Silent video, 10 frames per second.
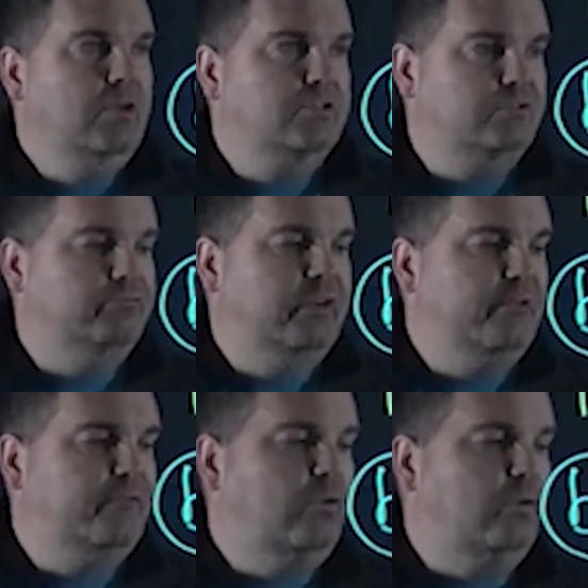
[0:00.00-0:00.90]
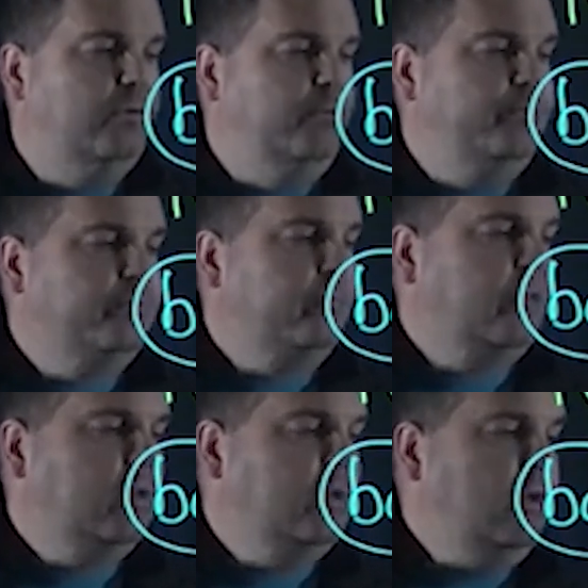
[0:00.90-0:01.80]
to reform
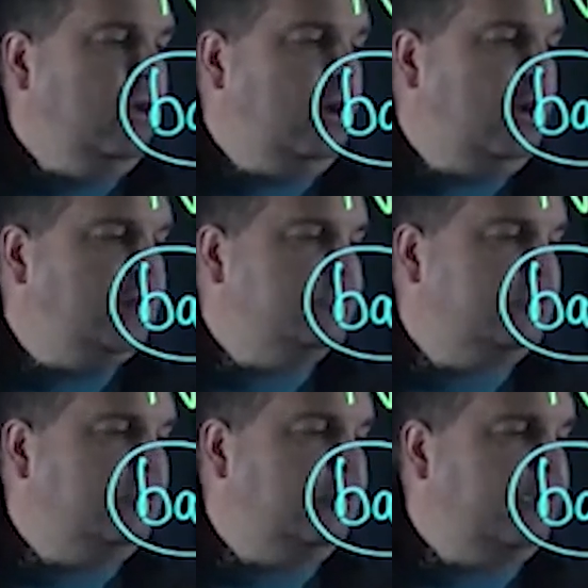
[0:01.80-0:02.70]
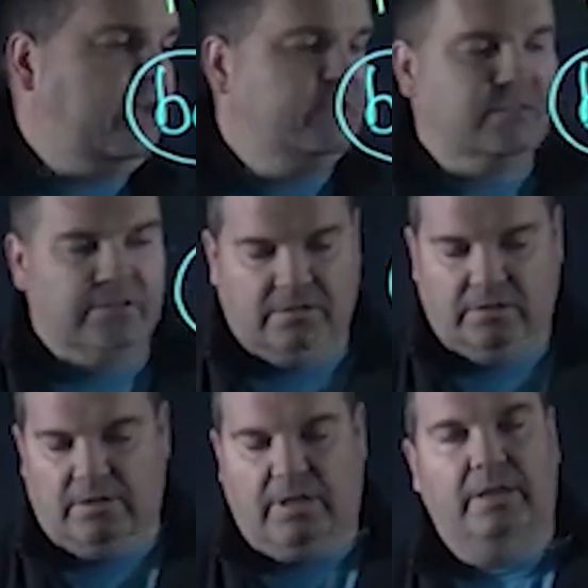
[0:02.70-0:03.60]
hydrochloric acid,
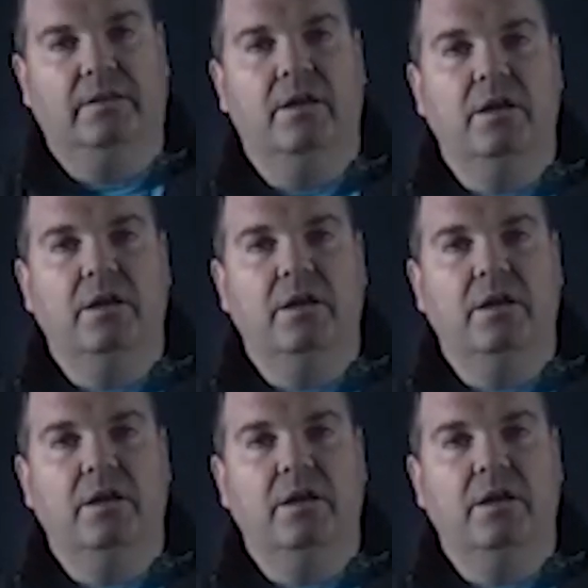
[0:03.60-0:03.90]
okay?